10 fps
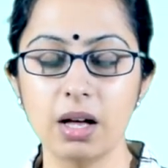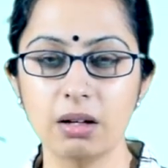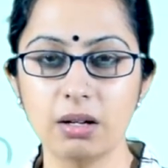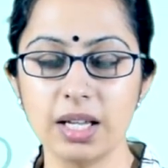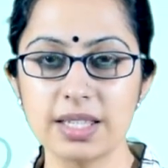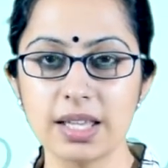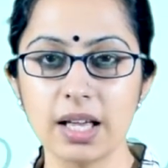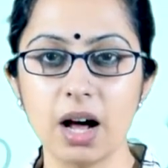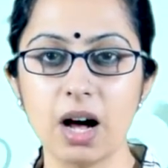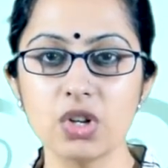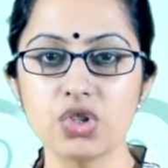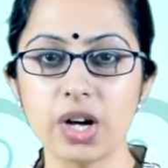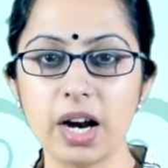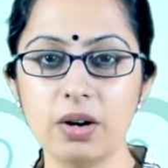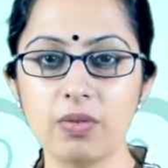Raising a
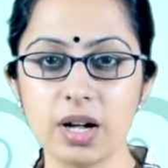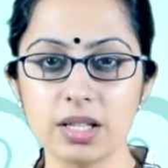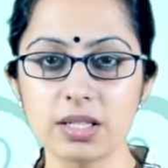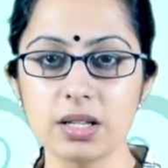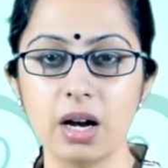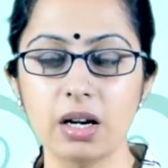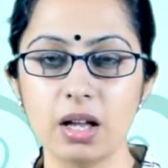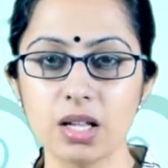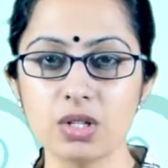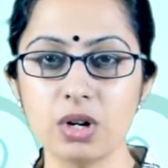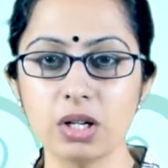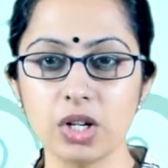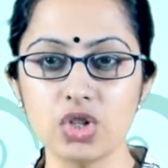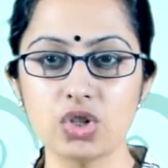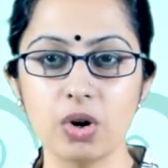child once does not
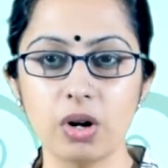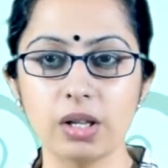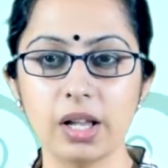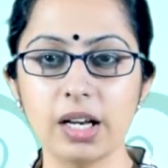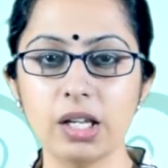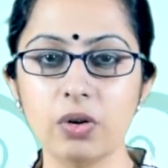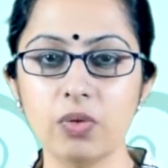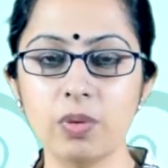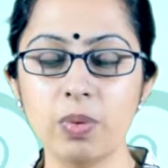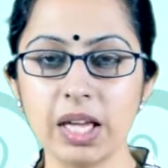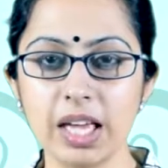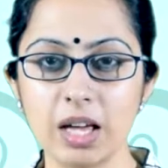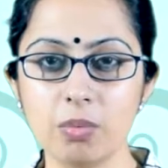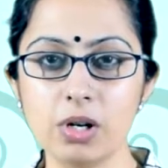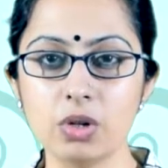ensure that you would be
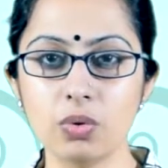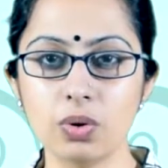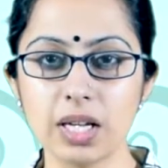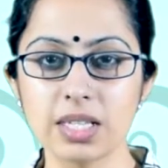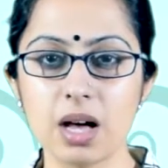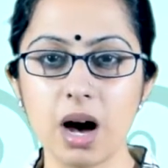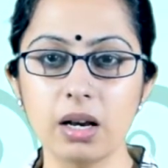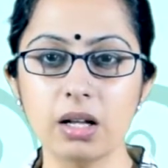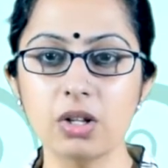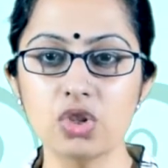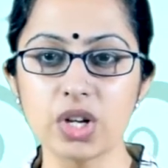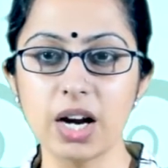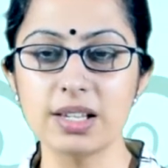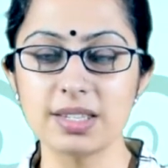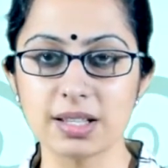able to raise another
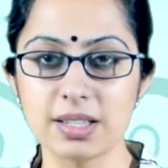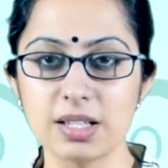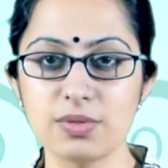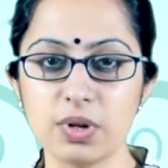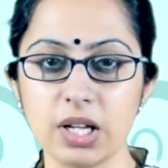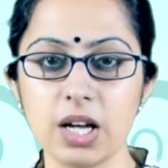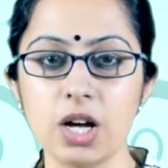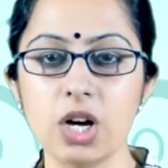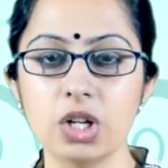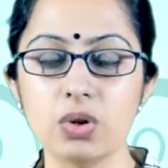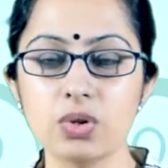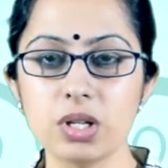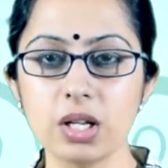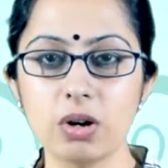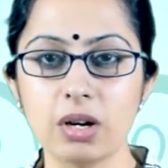child successfully
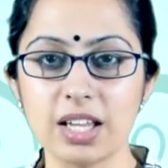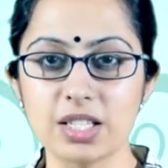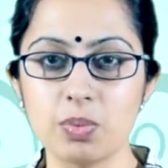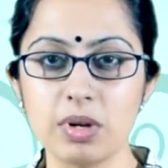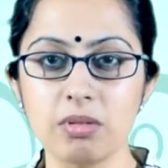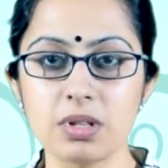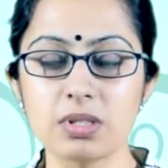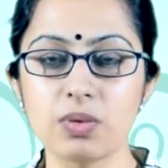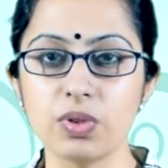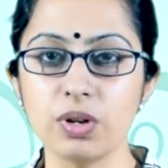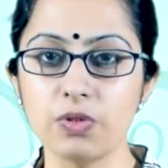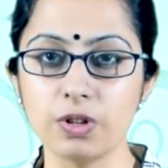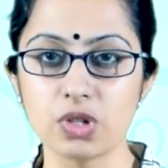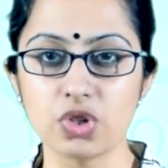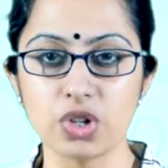using your experience with the
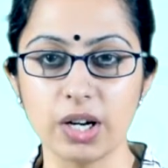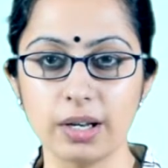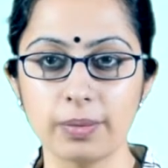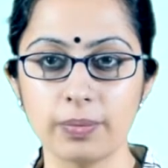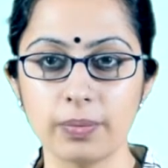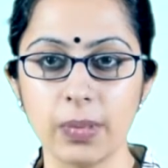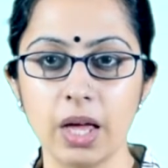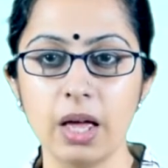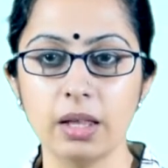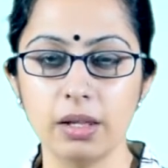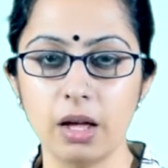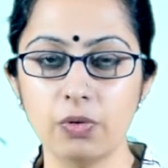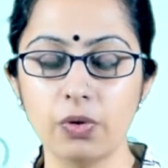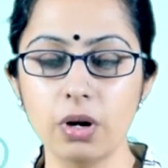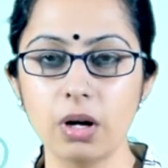first child.
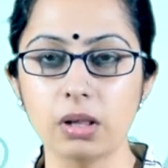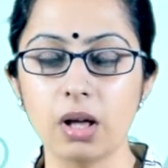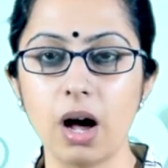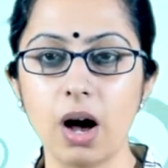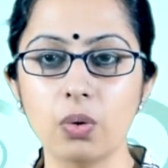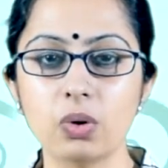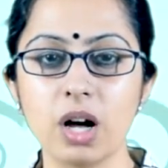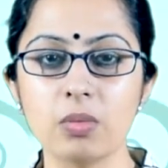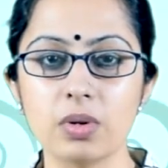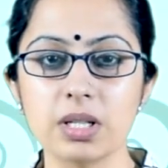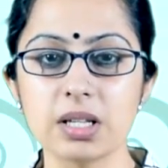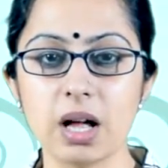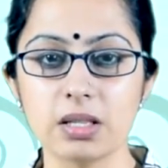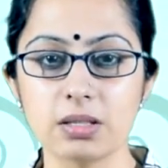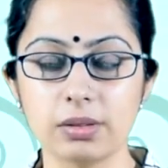Therefore, the outcome is
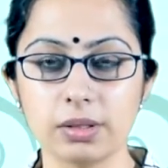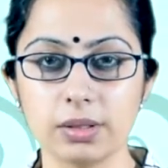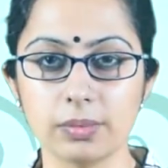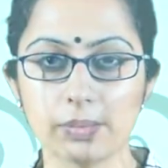uncertain.